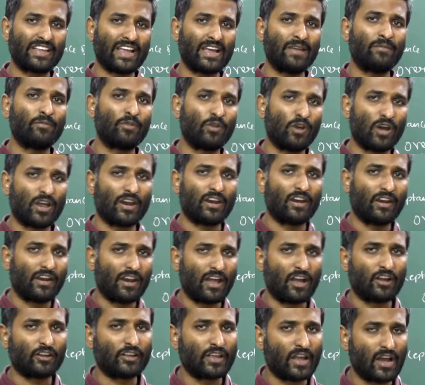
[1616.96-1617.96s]
time you are
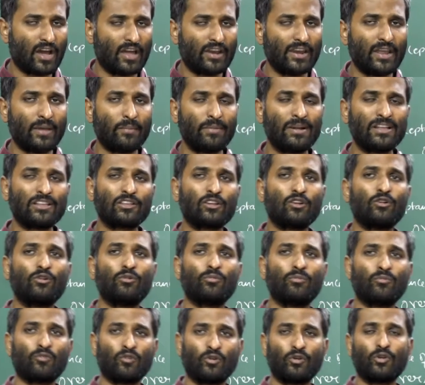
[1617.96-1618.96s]
not unable
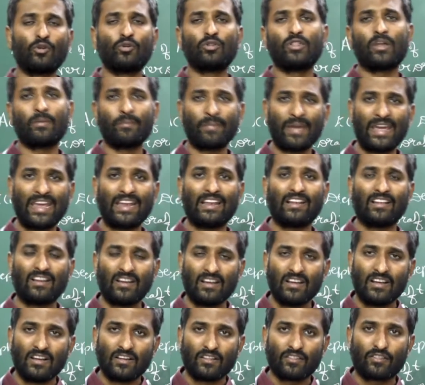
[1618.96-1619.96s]
to do the mail.
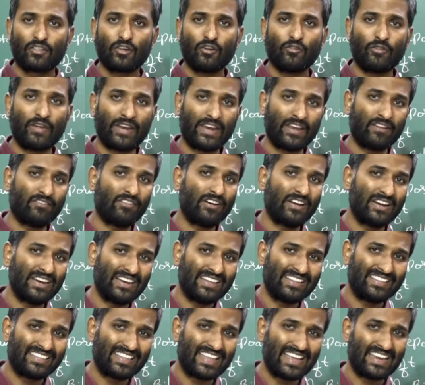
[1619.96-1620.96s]
So
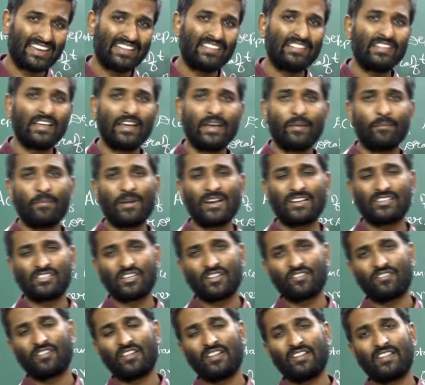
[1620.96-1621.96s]
whenever there is an
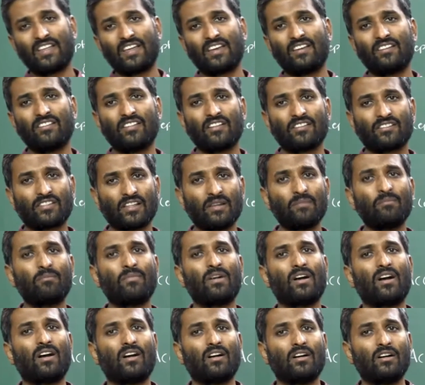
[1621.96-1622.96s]
emergency, there is
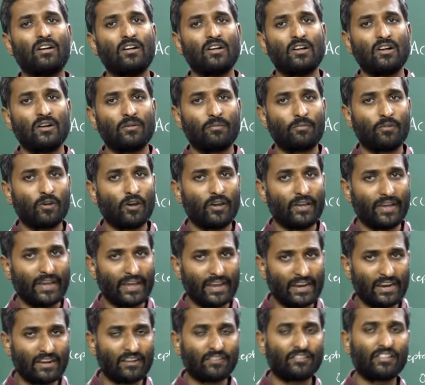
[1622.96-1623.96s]
some
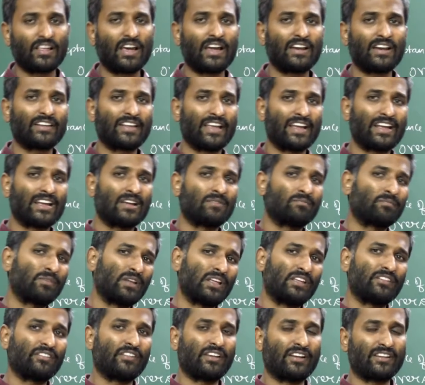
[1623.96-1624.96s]
errors are taken
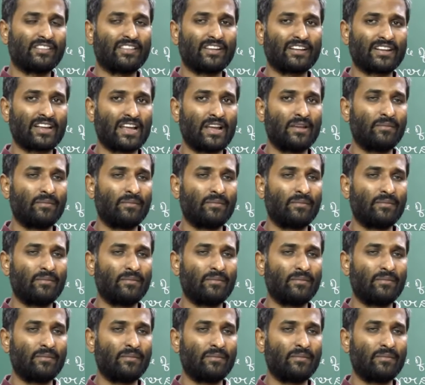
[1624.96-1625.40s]
place at the